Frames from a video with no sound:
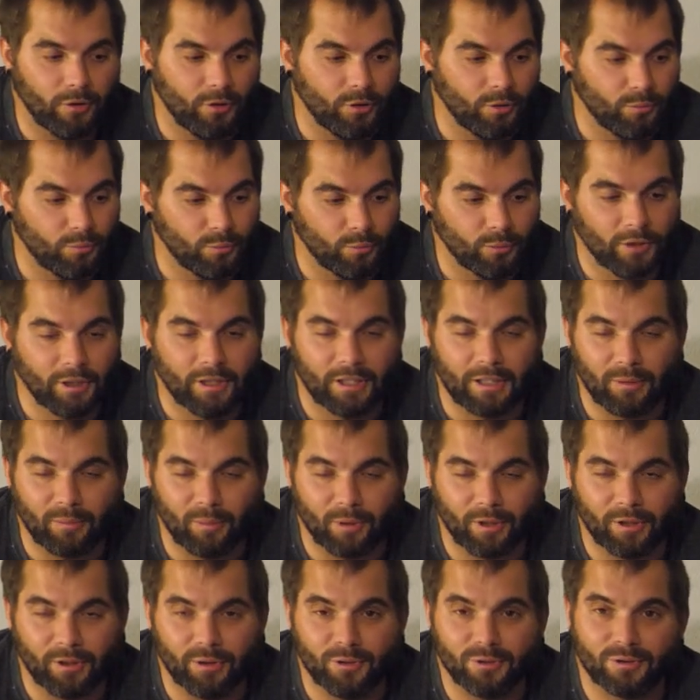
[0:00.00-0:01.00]
you really
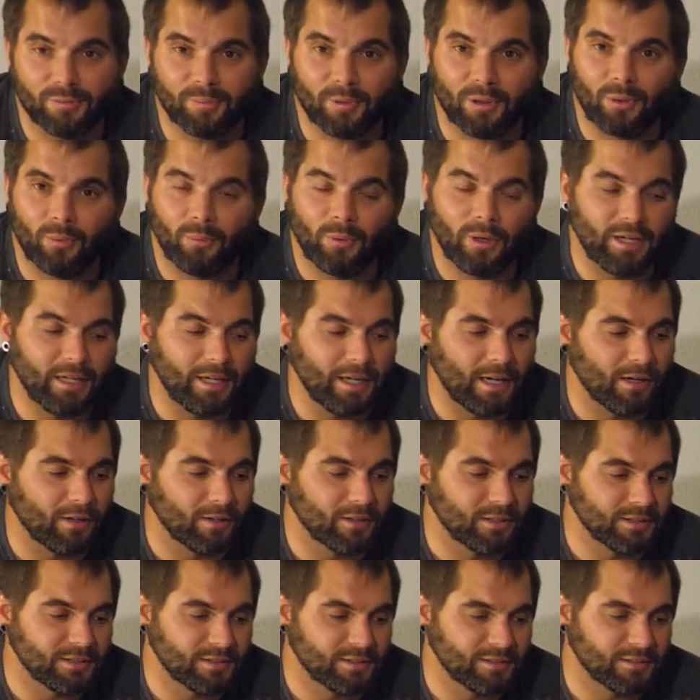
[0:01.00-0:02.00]
want to use them on the way
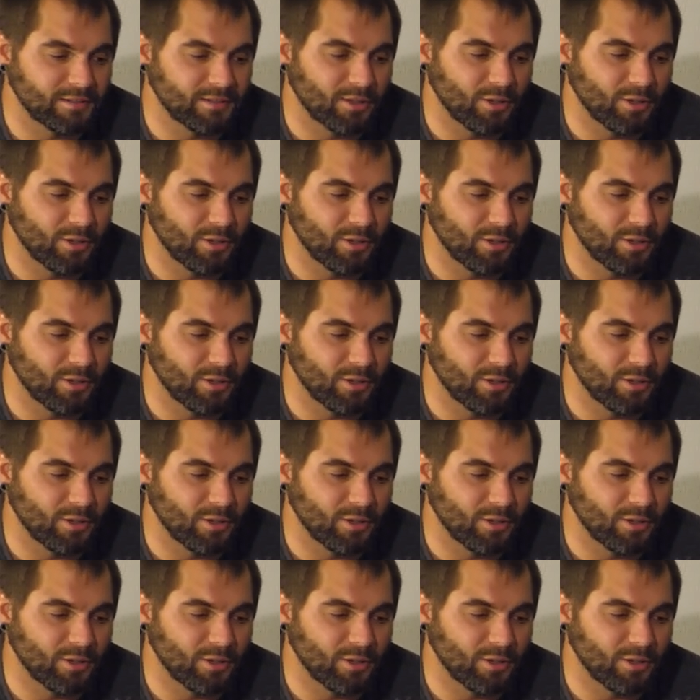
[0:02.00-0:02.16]
down because